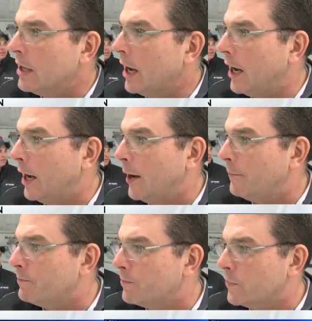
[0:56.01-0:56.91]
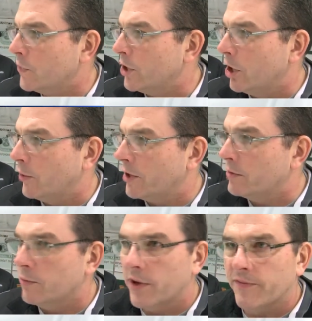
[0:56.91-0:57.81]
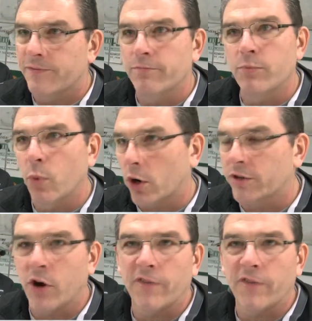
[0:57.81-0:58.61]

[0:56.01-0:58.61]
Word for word: um, you know, we, we've worked an